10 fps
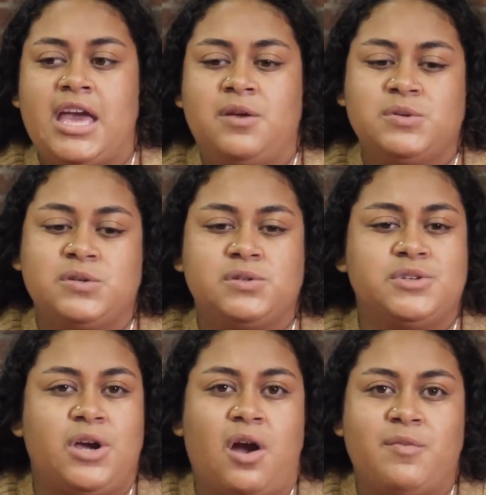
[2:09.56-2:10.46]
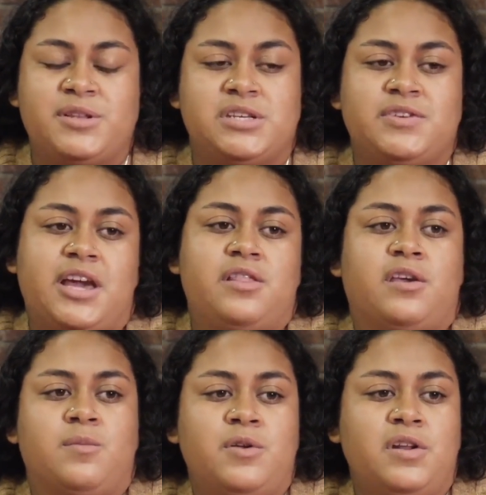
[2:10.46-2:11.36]
And it was also really hard for me to even get in
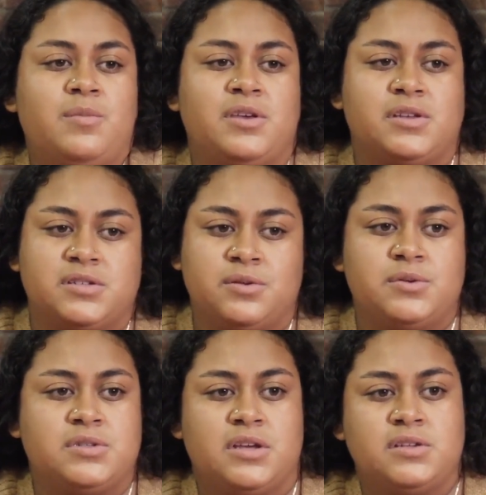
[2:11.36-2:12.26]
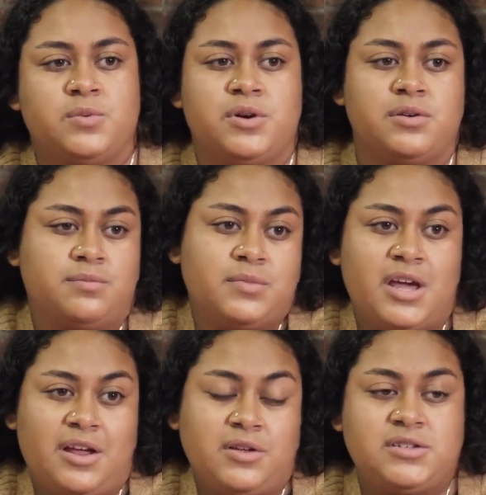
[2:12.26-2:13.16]
the community because those things were
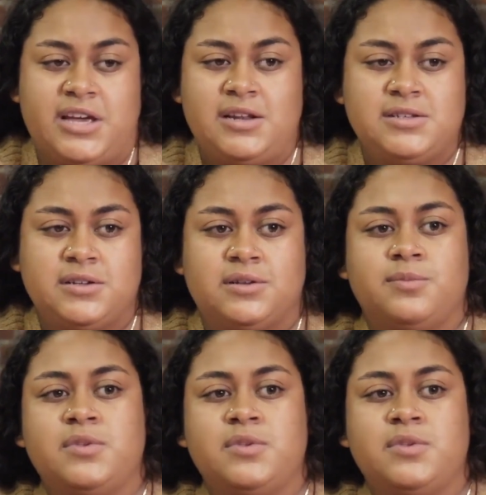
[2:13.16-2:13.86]
at a standstill.